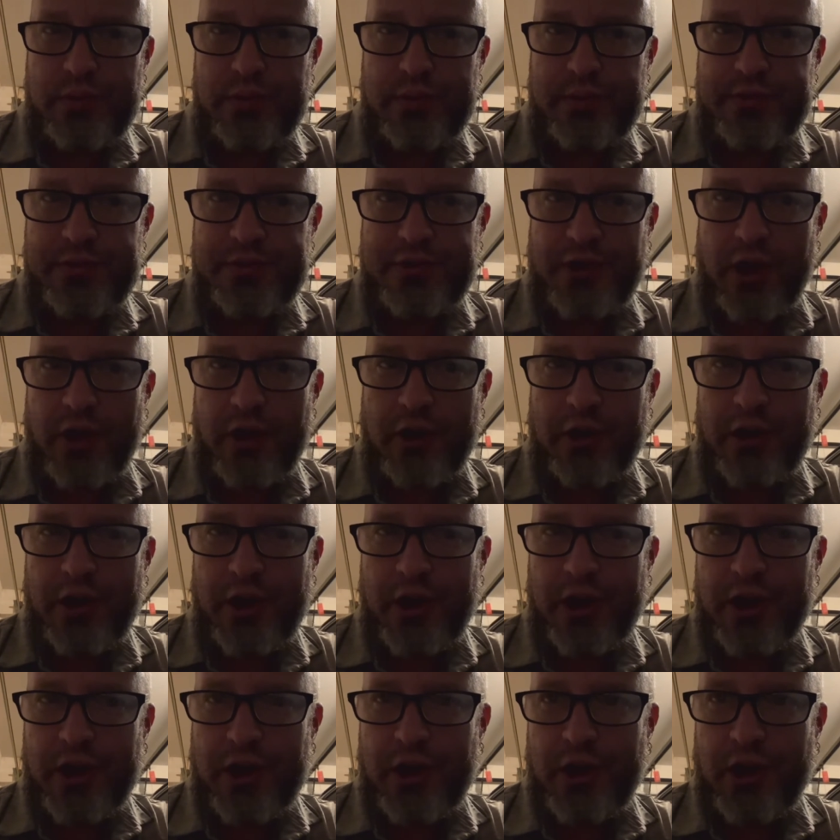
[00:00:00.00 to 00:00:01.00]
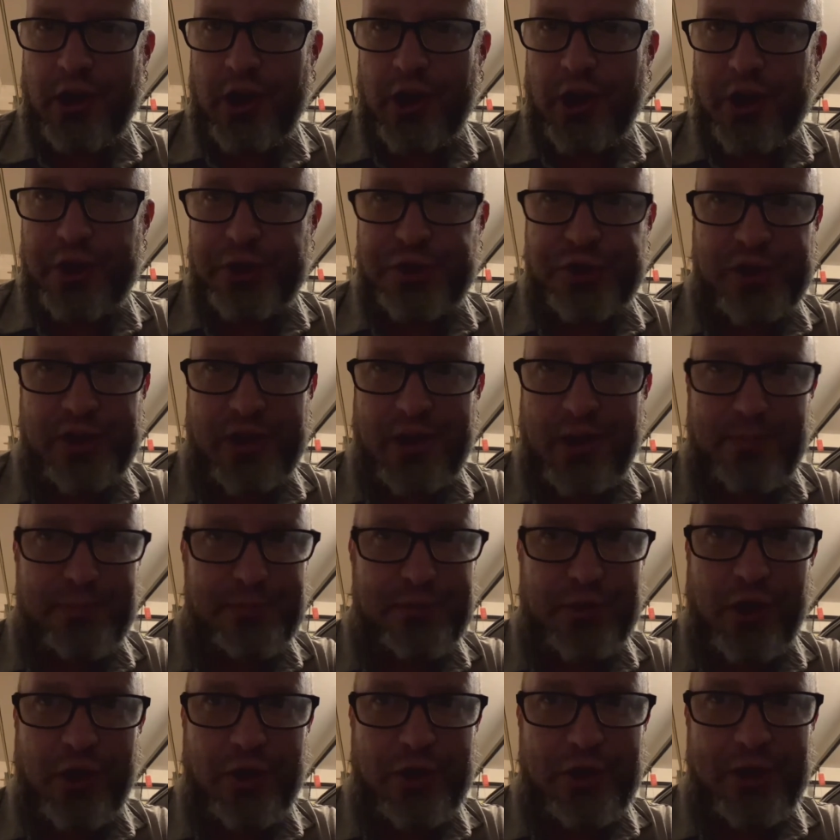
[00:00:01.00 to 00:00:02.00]
Starlink launch that I'm
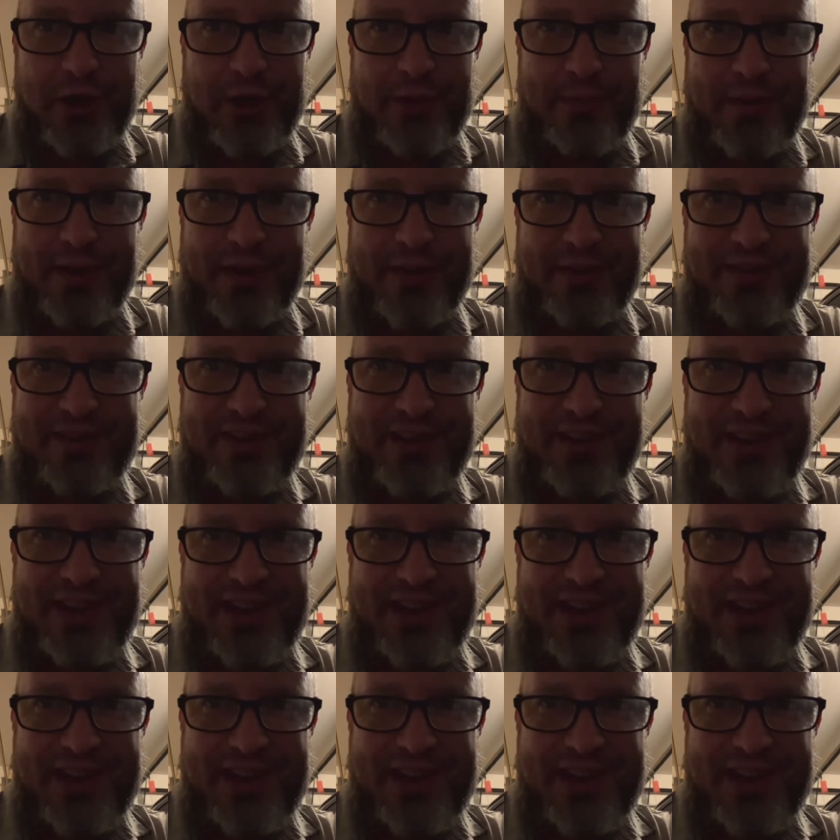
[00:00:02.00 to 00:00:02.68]
talking about.